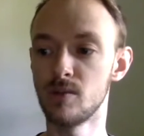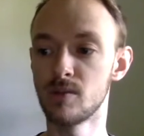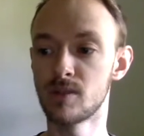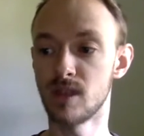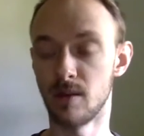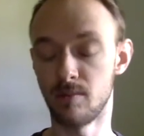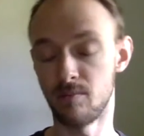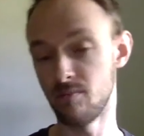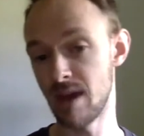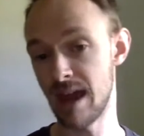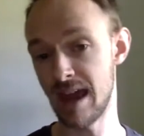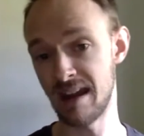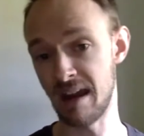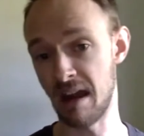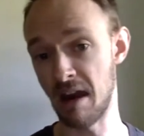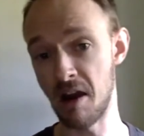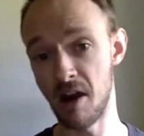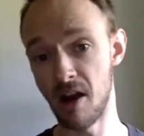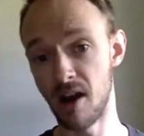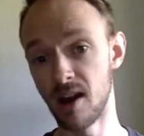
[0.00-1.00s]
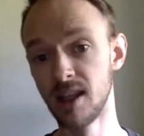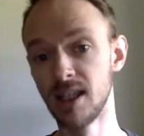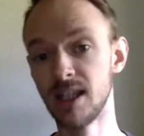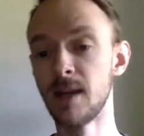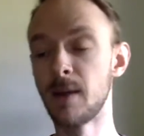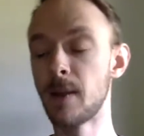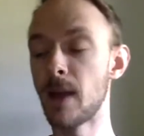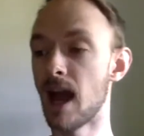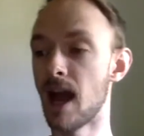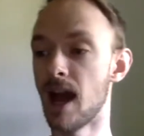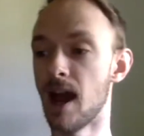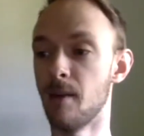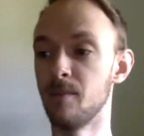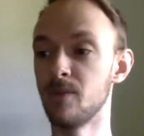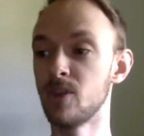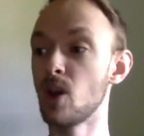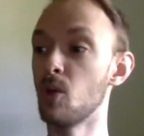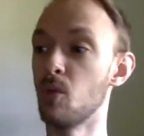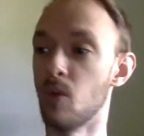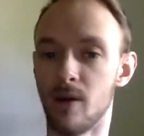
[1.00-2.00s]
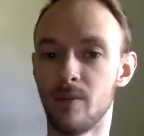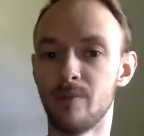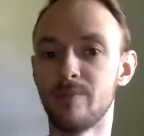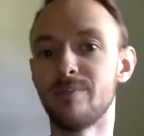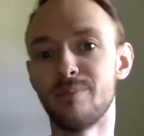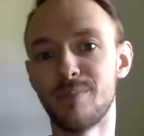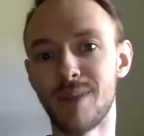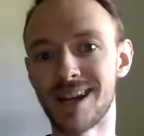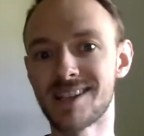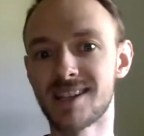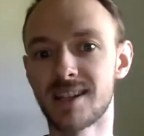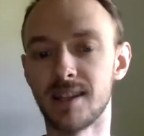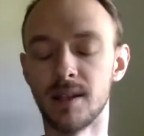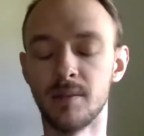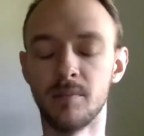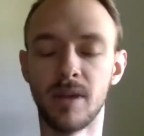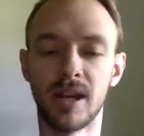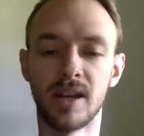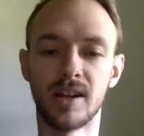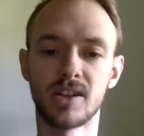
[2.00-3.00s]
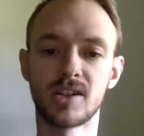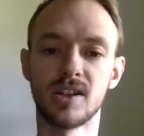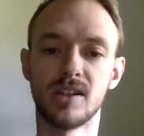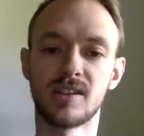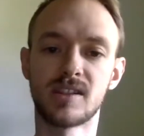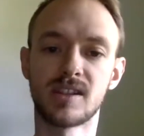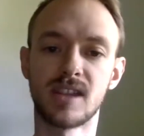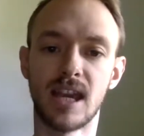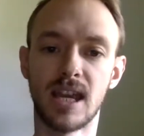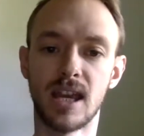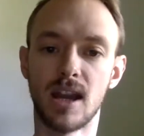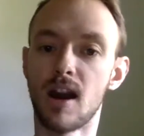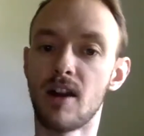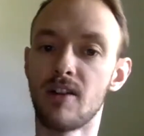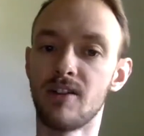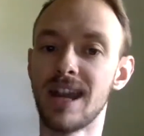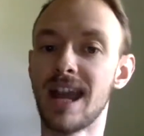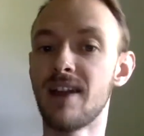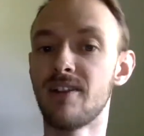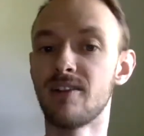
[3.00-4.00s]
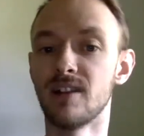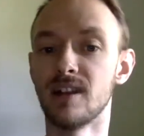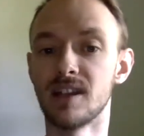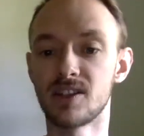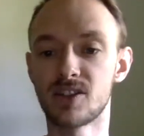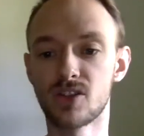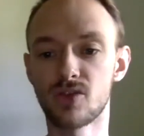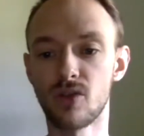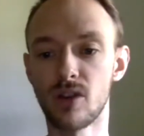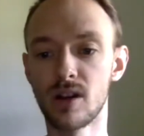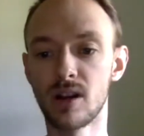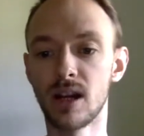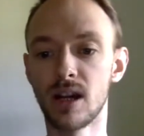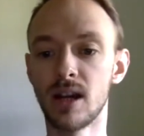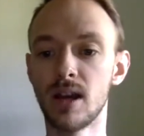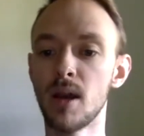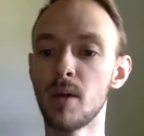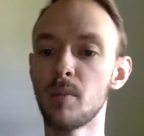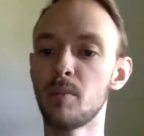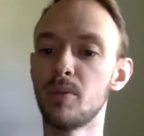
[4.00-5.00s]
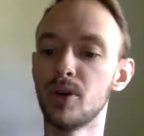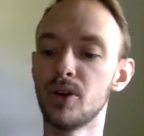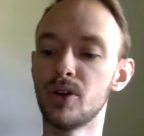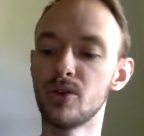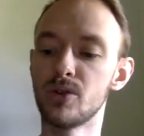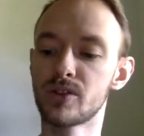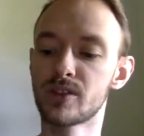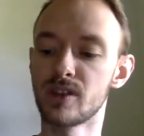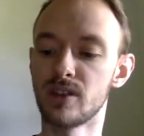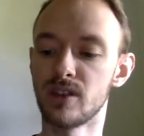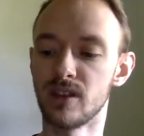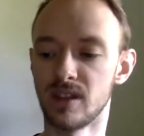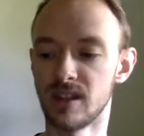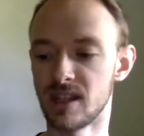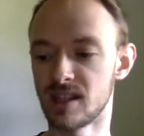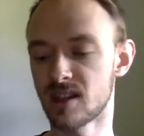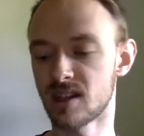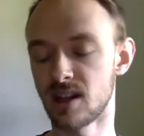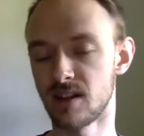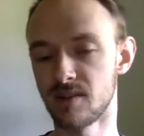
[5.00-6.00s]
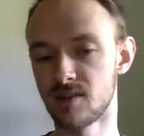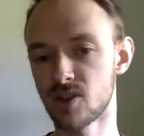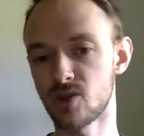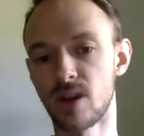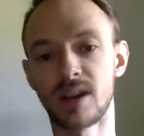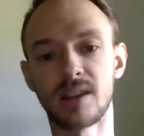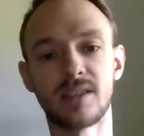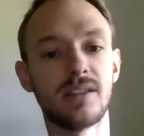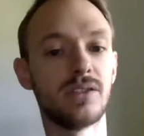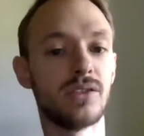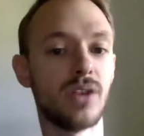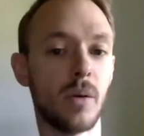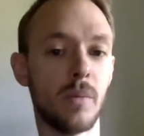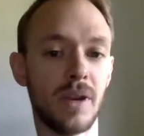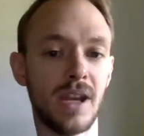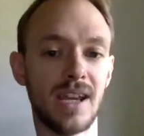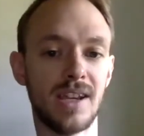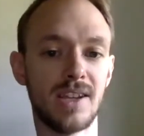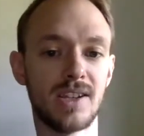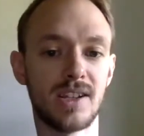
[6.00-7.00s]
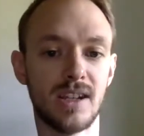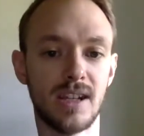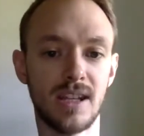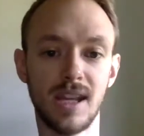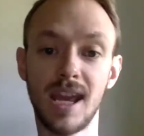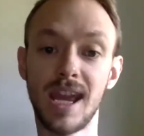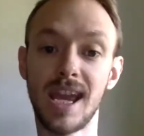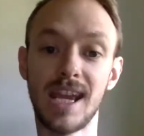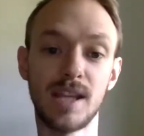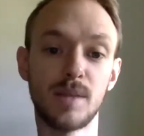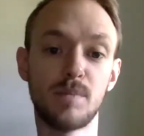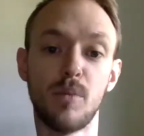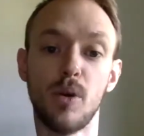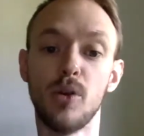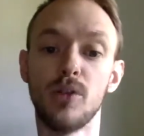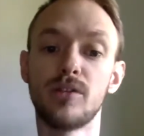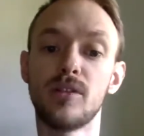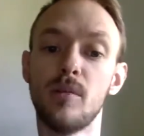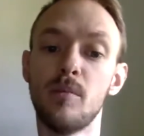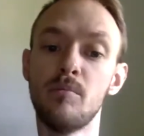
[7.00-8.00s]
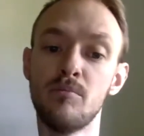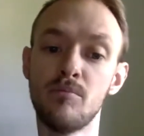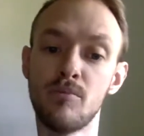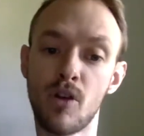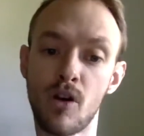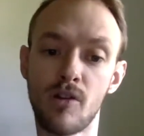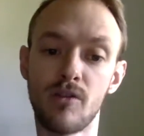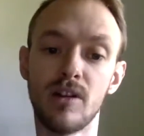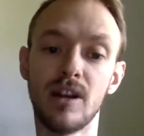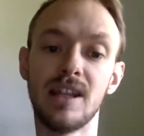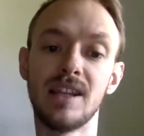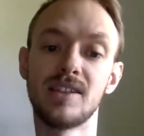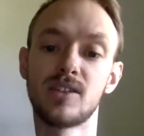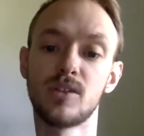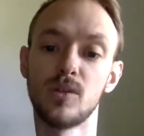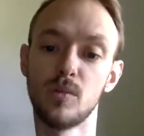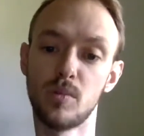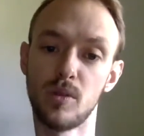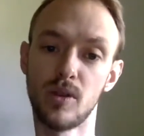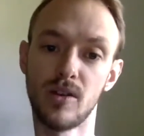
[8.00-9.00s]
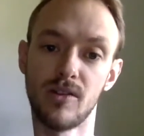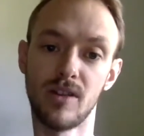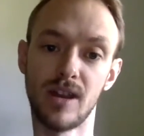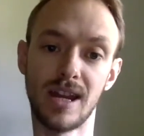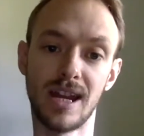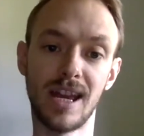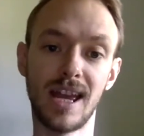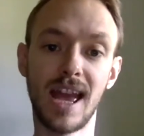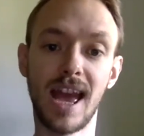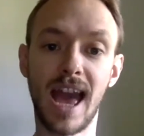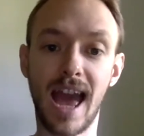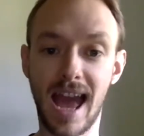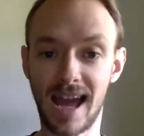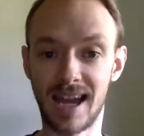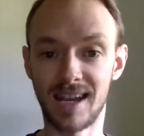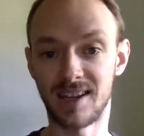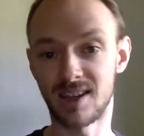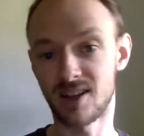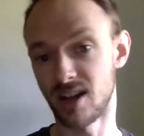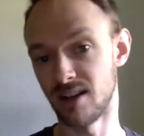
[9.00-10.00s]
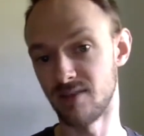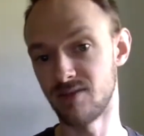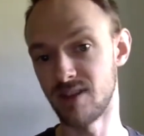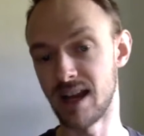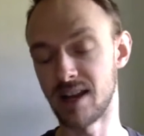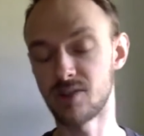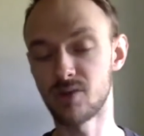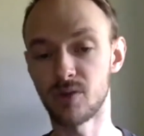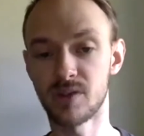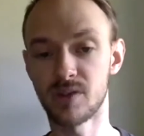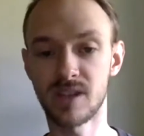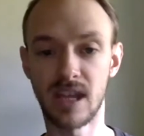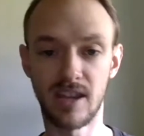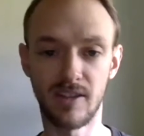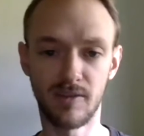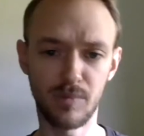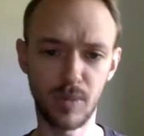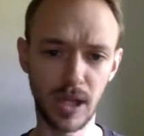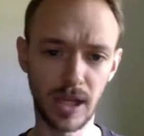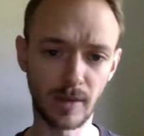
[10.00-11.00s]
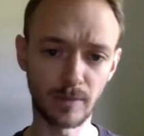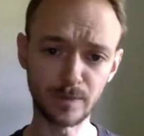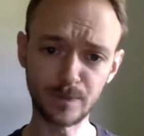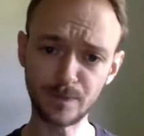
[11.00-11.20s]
that men are, masculine men, I should say, are inherently stronger, but also that this kind of strength and domination is both morally superior and a kind of natural state of being.